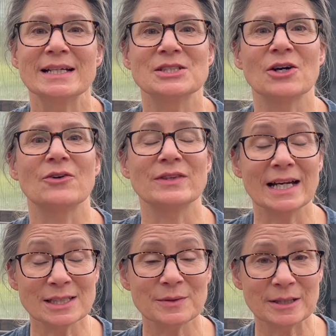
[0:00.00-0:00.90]
So
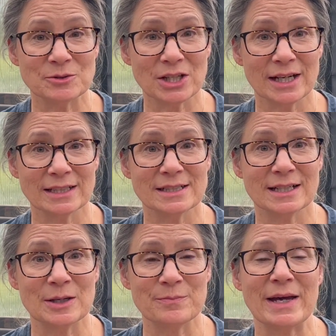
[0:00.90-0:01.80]
that's what I'm trying to
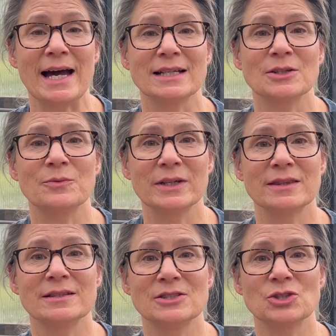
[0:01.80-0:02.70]
combat with
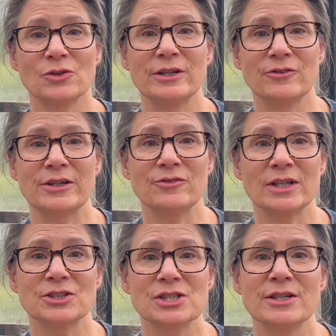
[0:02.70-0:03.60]
this Joy
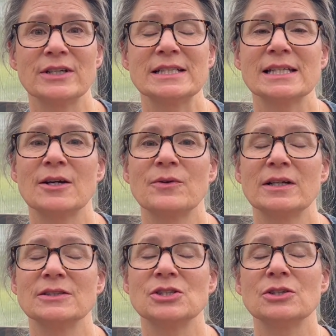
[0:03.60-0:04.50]
Refresh series. I
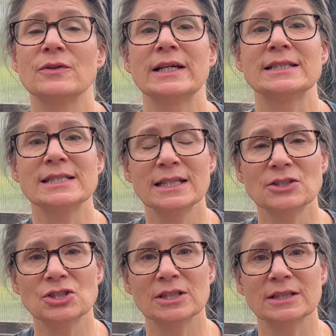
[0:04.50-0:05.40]
want to
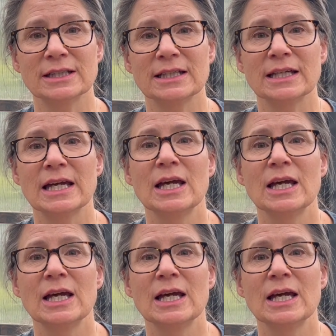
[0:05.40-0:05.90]
intentionally